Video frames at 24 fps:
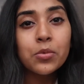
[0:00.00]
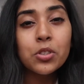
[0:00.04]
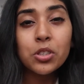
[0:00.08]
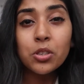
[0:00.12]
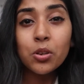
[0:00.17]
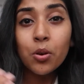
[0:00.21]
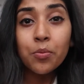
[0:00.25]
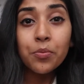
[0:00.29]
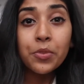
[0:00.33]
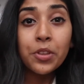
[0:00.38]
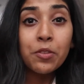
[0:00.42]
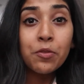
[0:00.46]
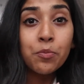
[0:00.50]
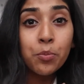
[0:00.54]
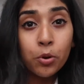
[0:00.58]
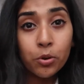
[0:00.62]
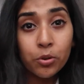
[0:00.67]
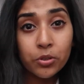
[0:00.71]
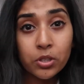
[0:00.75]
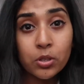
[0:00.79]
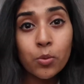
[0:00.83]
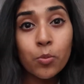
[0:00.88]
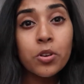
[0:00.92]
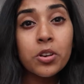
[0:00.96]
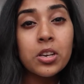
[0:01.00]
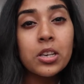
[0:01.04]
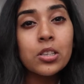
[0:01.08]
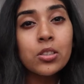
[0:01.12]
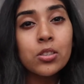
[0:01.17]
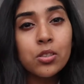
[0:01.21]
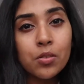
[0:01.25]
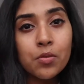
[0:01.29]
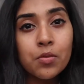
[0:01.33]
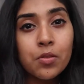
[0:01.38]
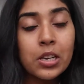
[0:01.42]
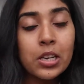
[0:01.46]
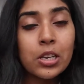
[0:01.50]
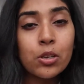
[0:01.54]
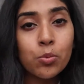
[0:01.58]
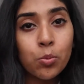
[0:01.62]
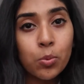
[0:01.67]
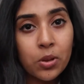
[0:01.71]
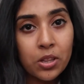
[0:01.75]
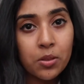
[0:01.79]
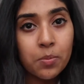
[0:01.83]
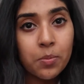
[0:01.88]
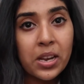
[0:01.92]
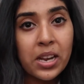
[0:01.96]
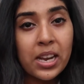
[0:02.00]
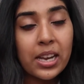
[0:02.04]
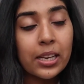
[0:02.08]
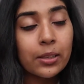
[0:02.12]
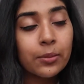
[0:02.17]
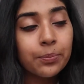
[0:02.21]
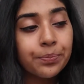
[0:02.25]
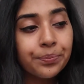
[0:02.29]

So they've brought someone in to read with me.